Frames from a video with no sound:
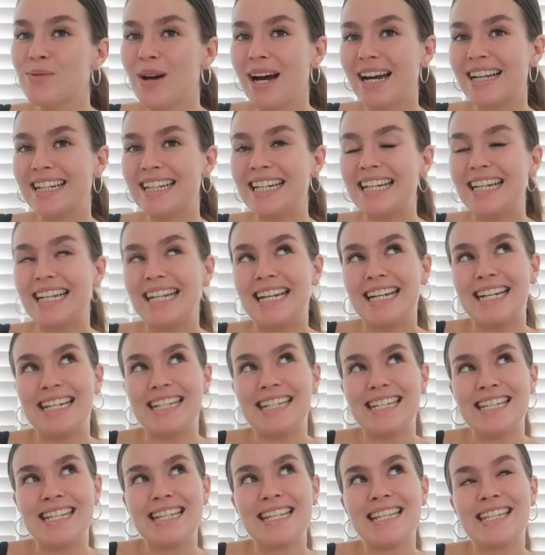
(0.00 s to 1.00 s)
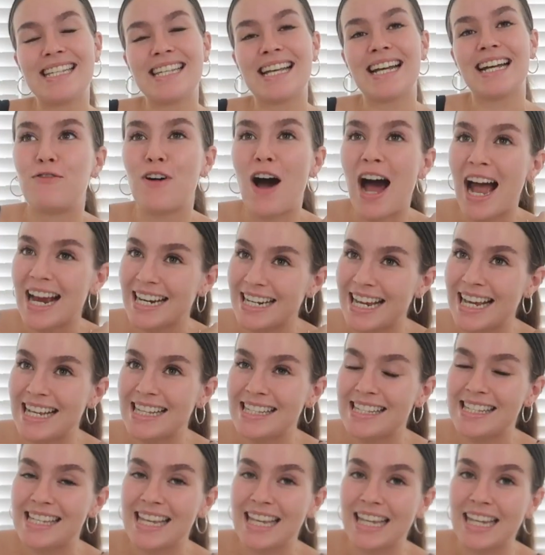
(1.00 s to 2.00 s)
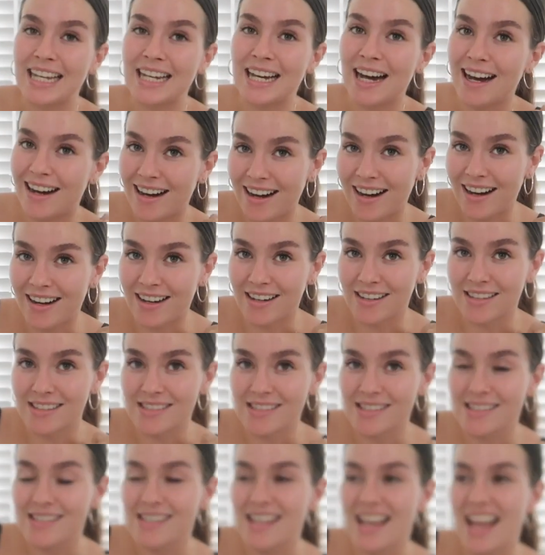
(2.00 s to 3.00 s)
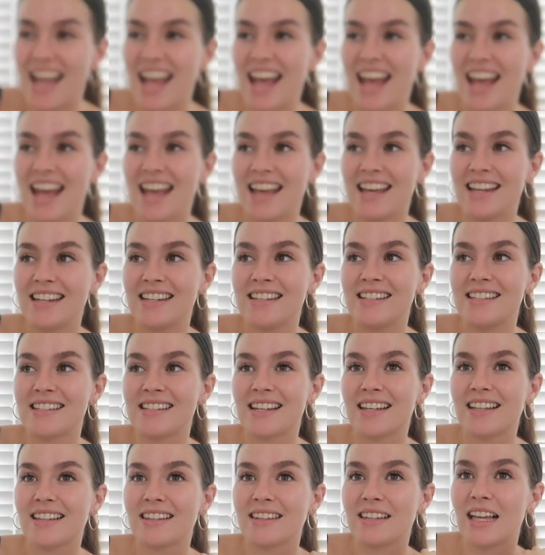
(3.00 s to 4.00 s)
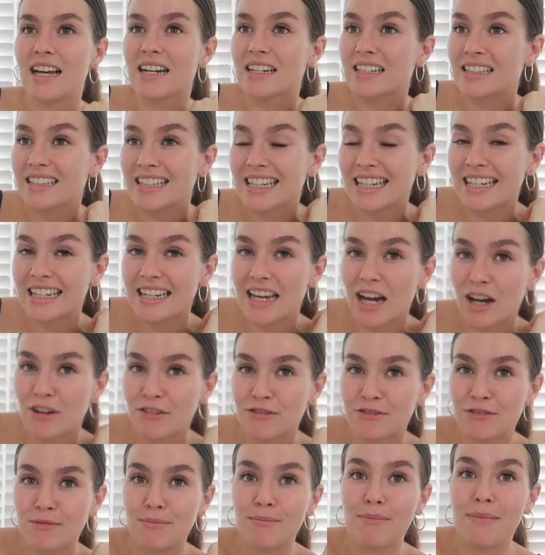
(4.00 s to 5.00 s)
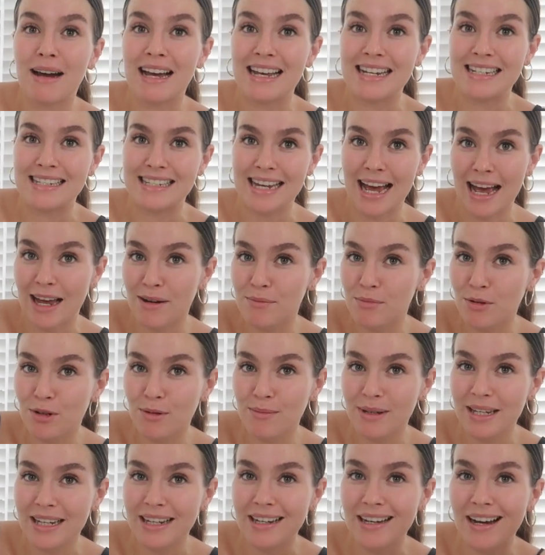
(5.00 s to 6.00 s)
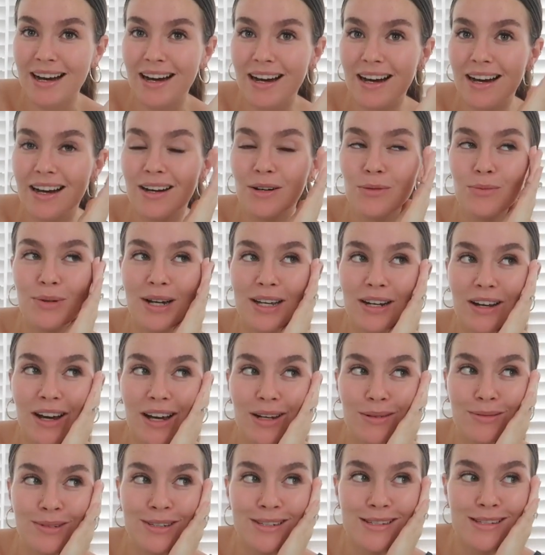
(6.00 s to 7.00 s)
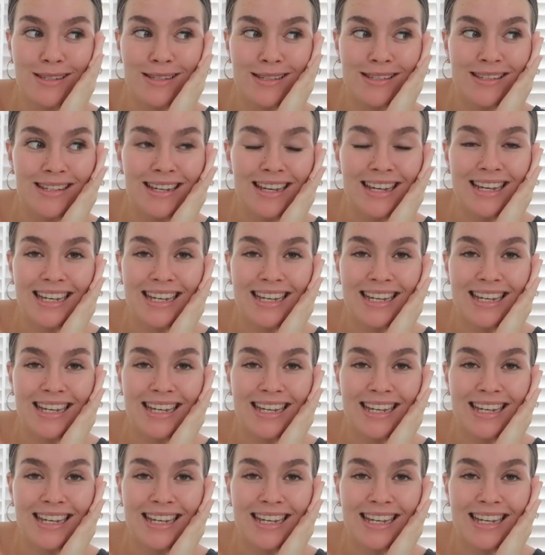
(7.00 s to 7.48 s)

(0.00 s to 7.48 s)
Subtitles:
one is financing cars, and luckily enough my dad bought me a car when I was